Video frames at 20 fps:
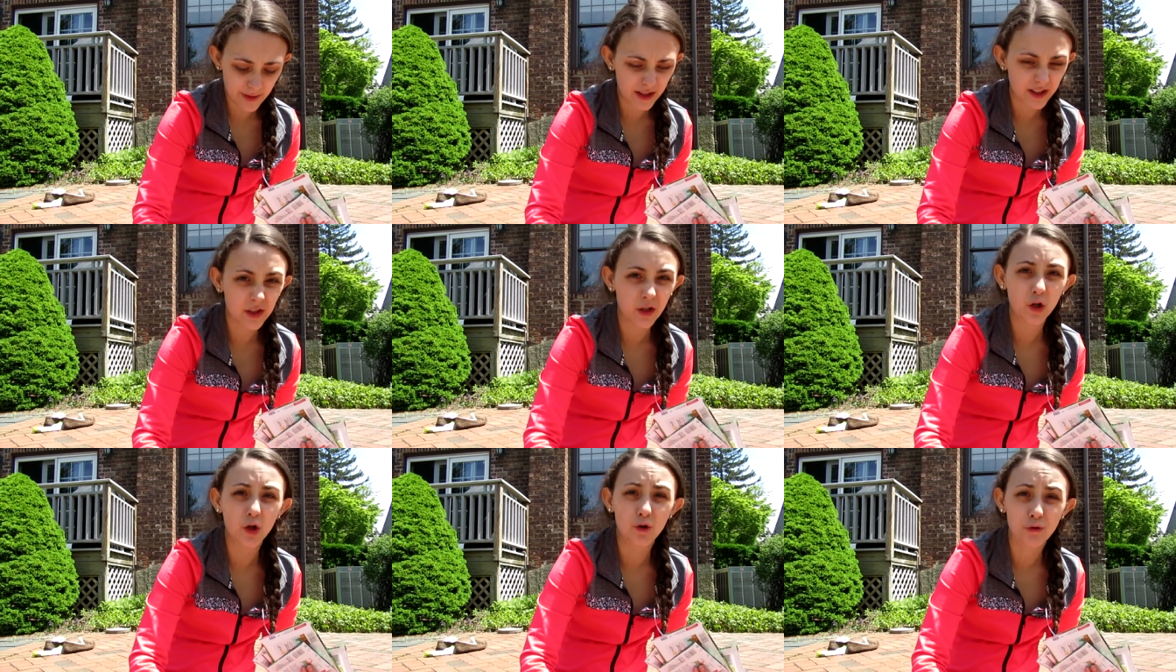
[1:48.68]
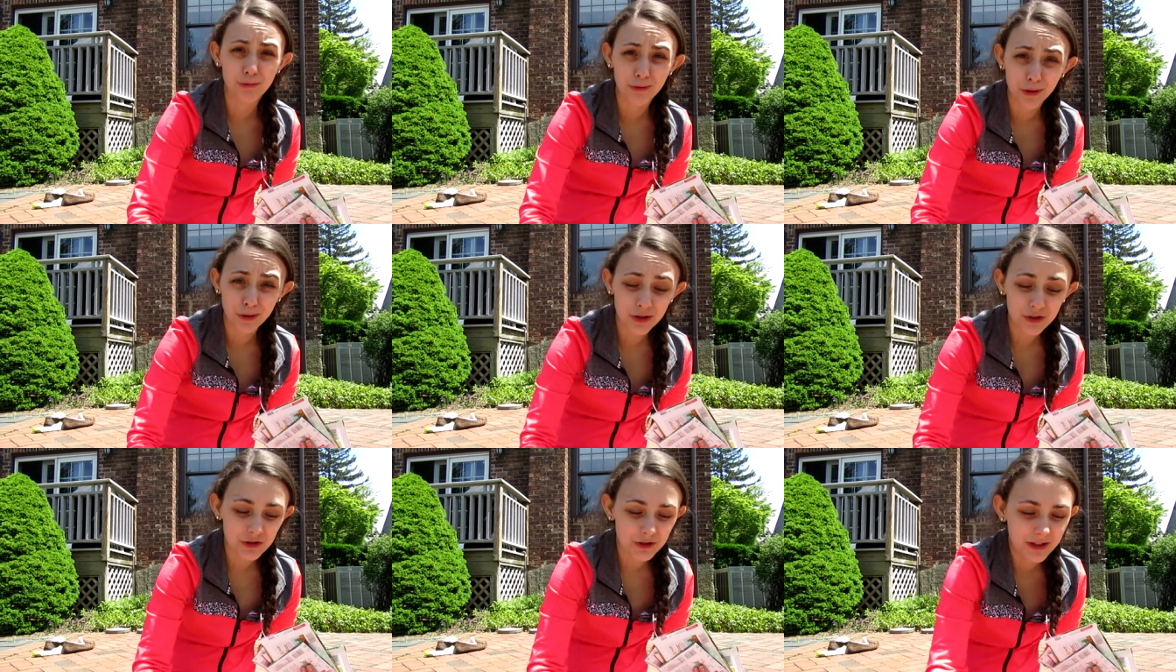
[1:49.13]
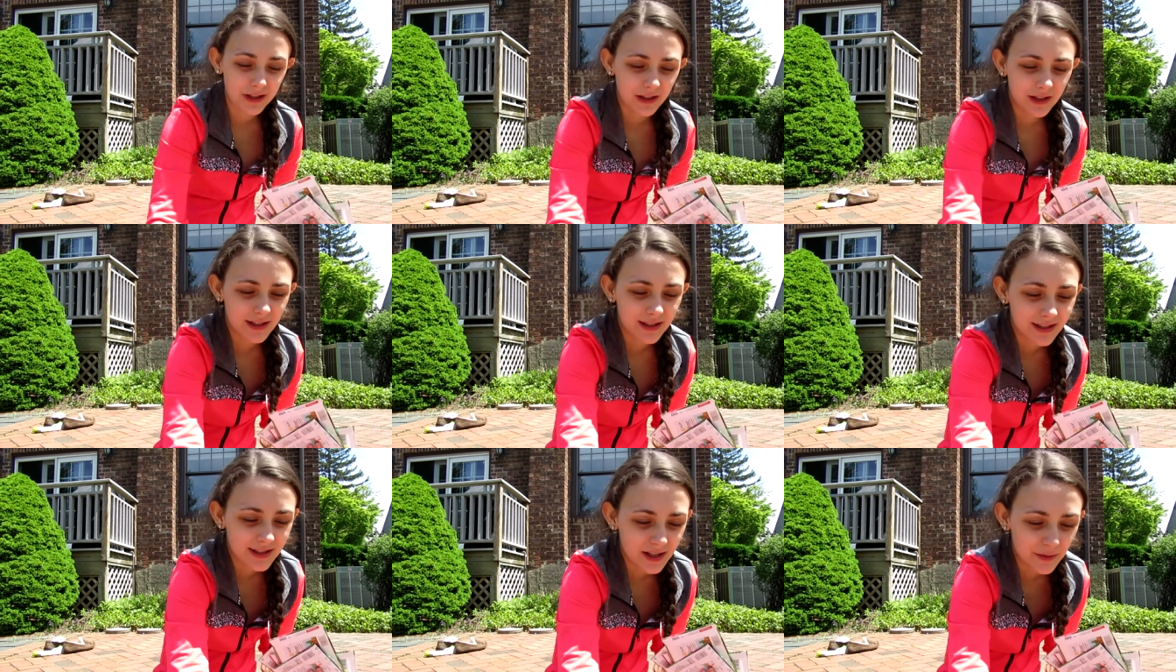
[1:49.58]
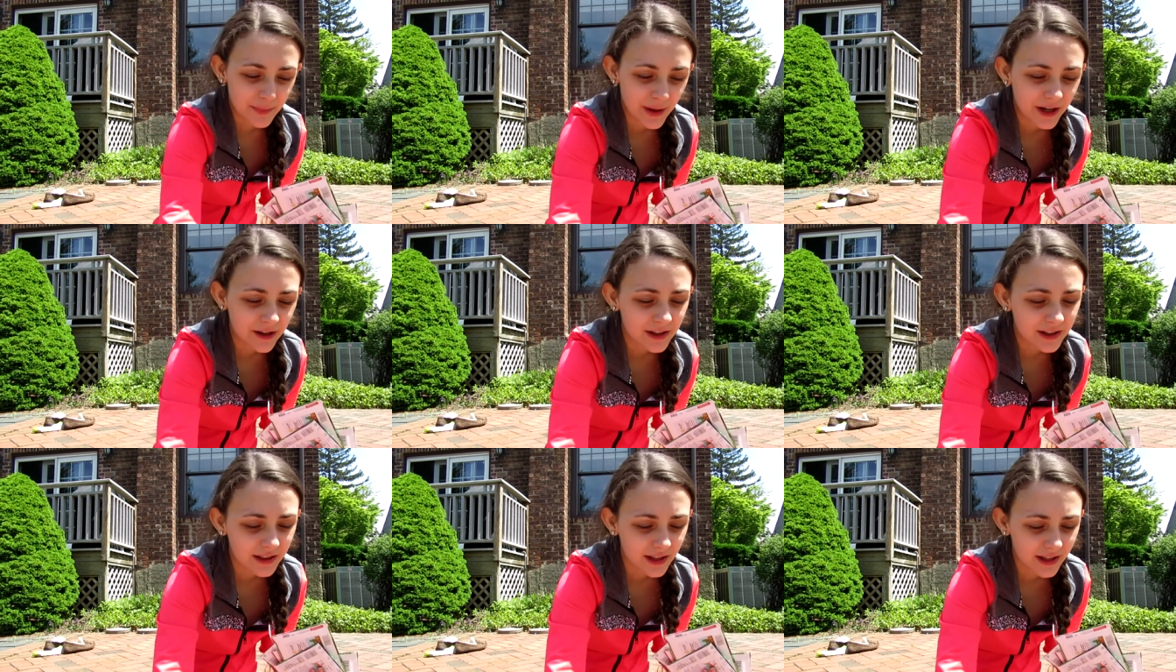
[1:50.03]
My little grocery list.
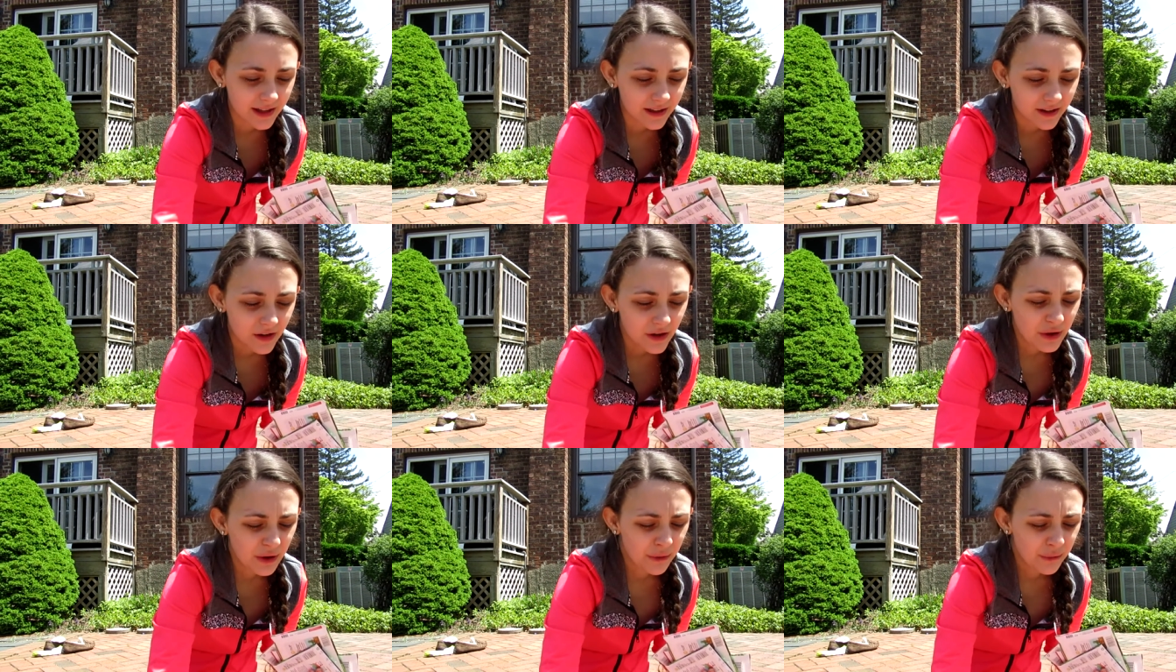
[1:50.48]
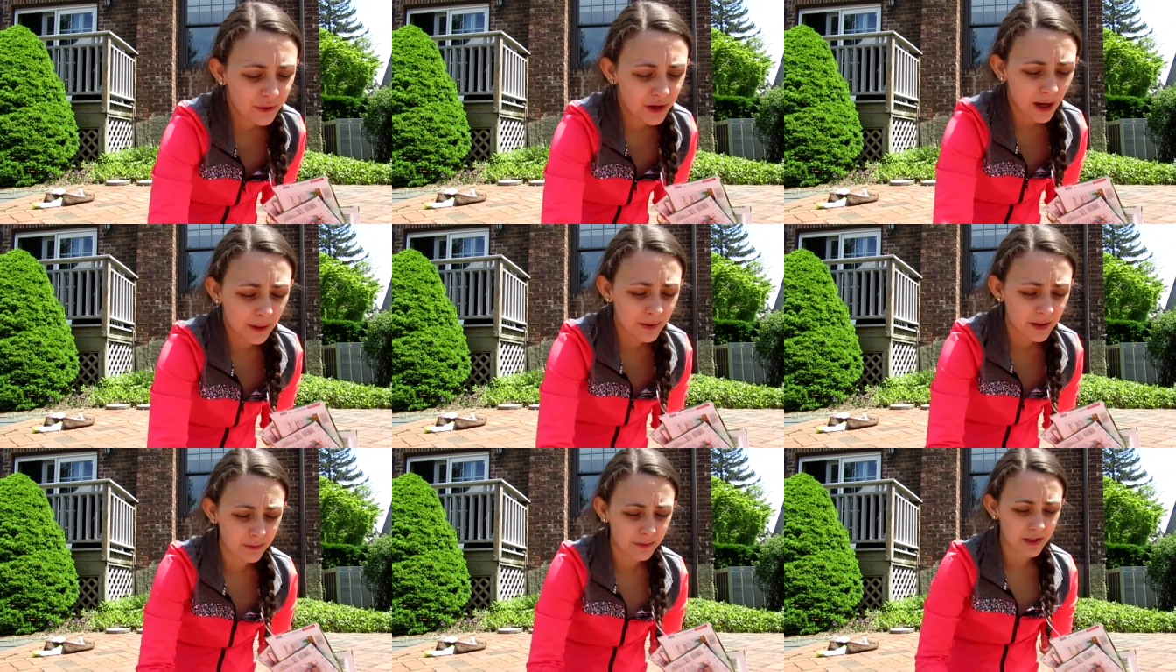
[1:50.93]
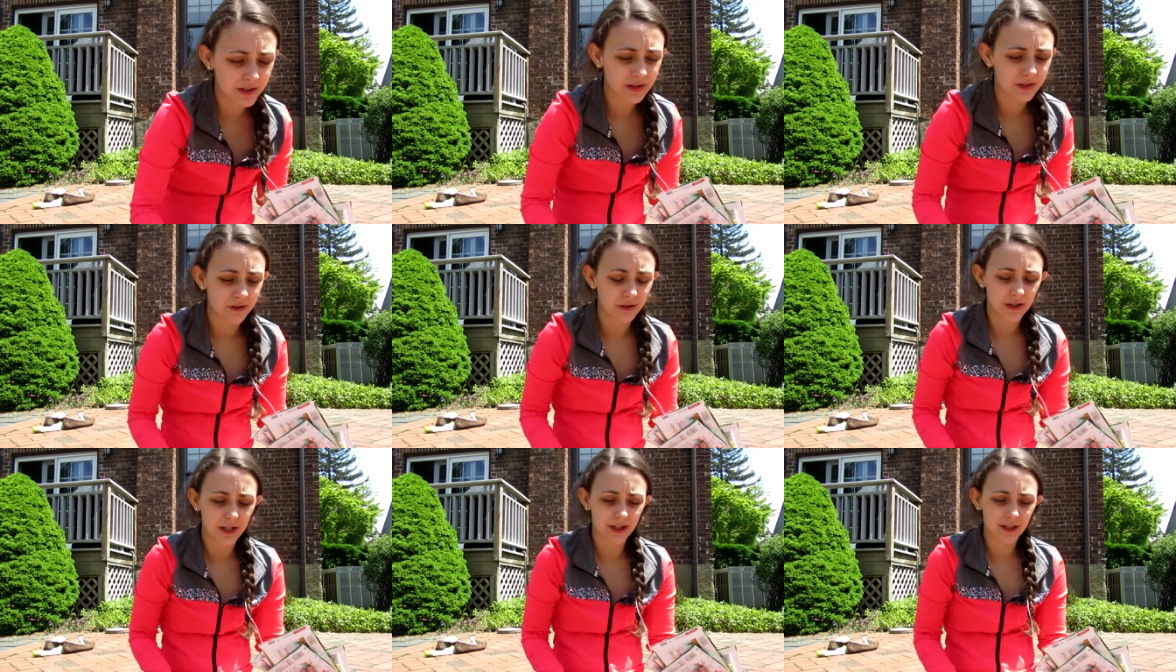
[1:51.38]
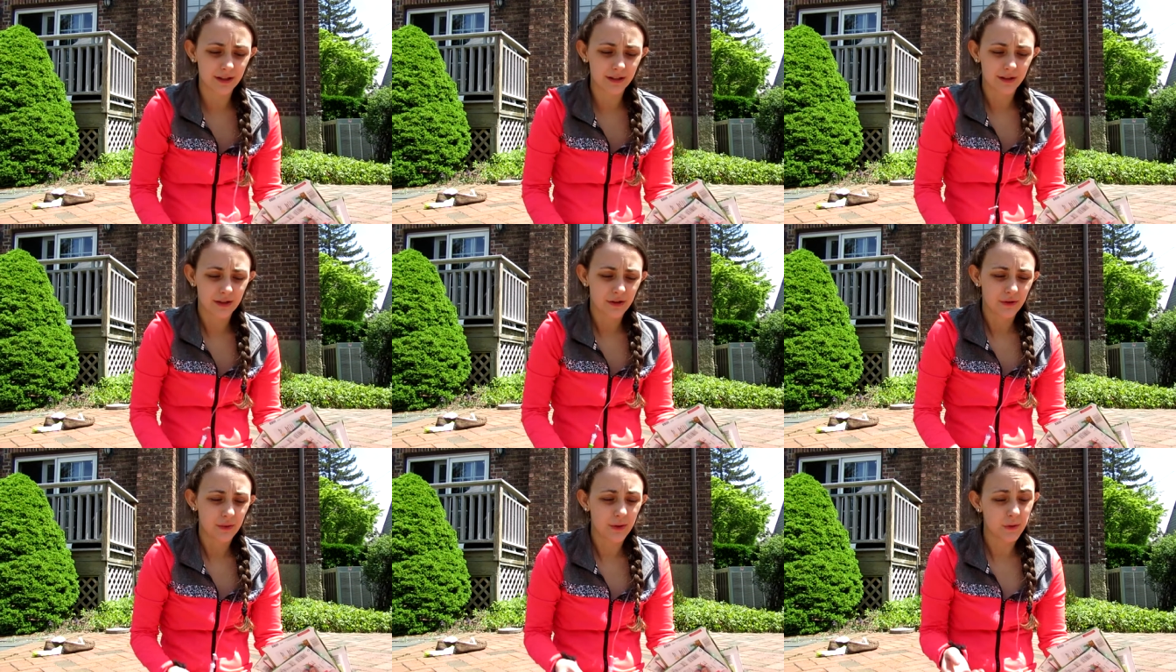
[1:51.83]
Apparently what I'm going to be doing
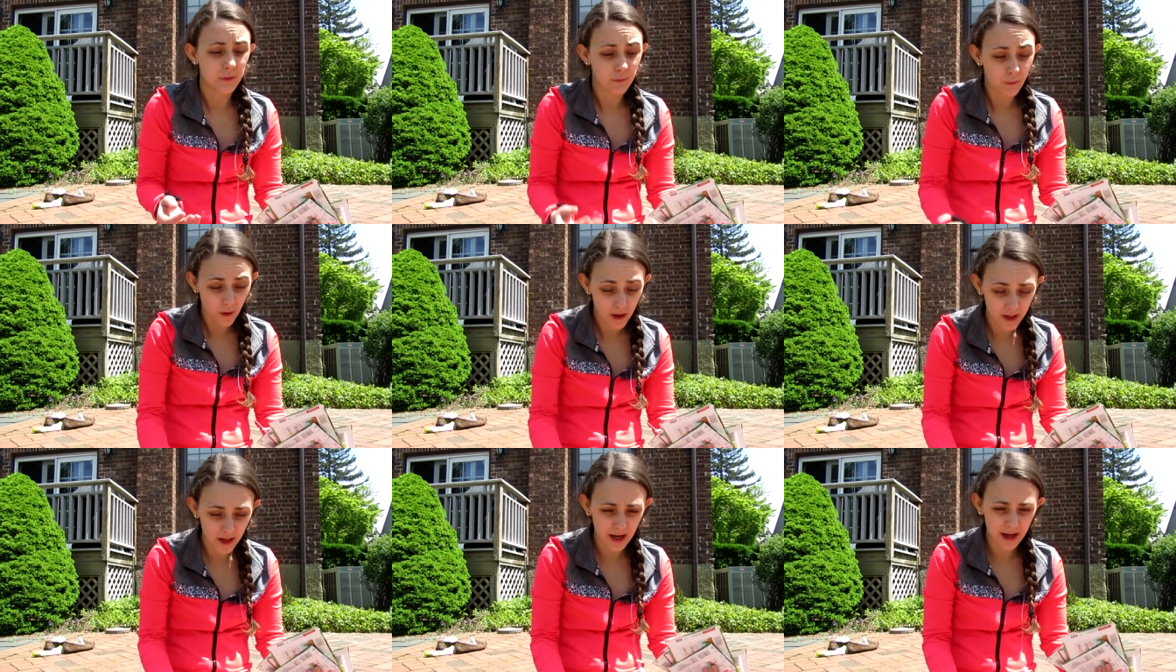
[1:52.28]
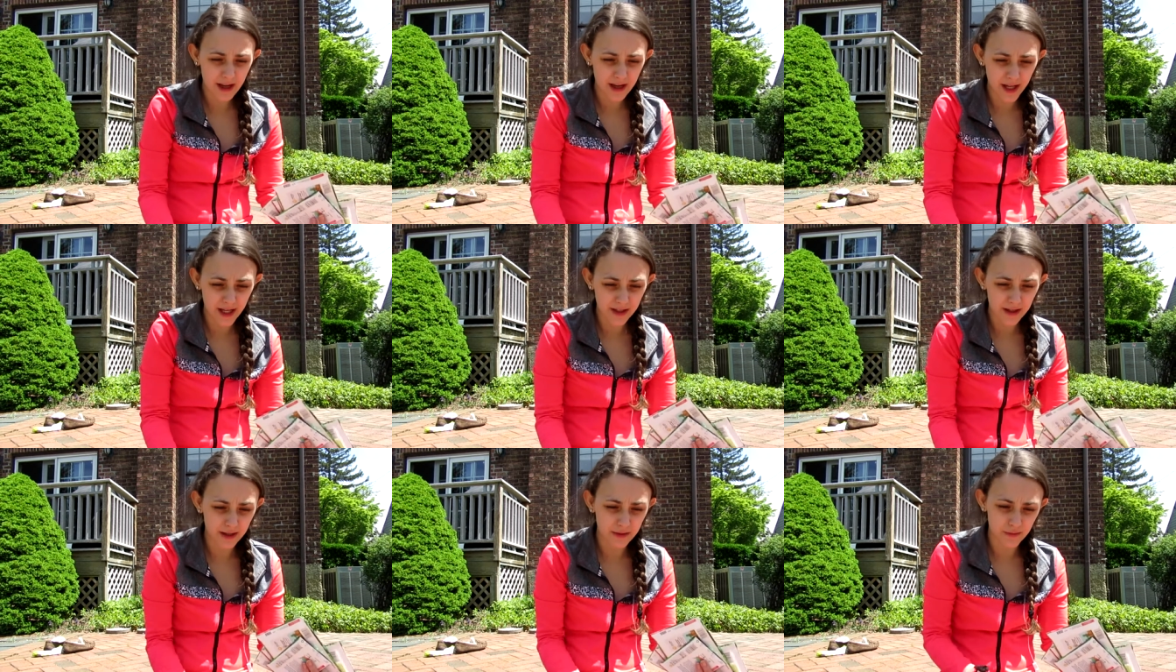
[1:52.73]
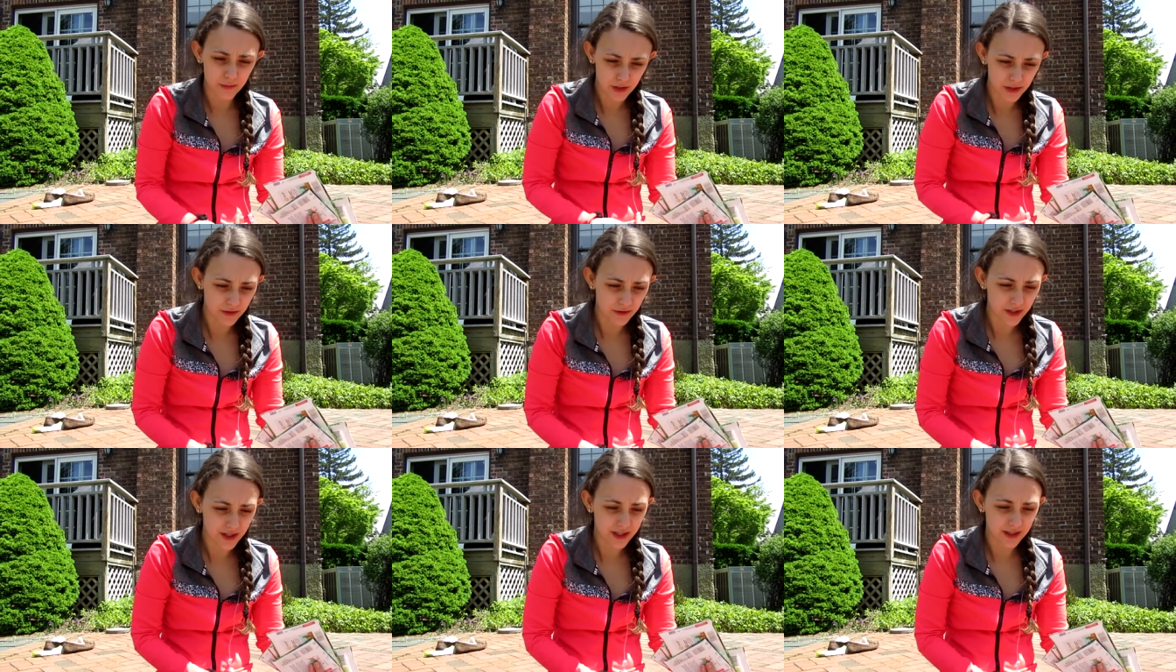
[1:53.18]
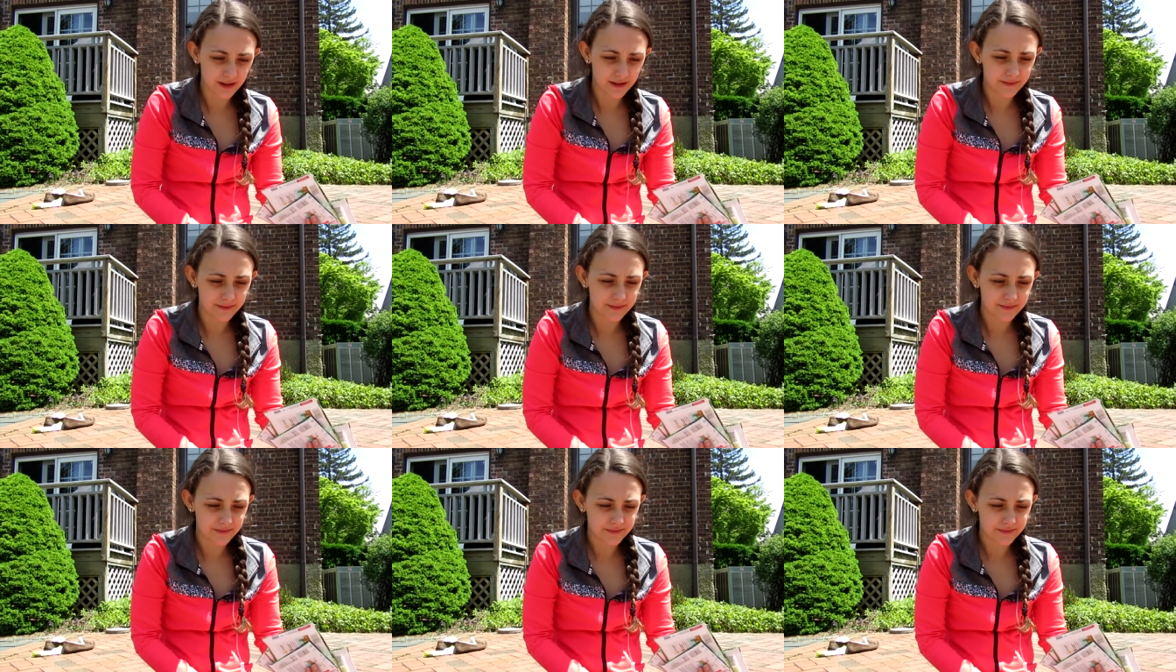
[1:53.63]
with what I am doing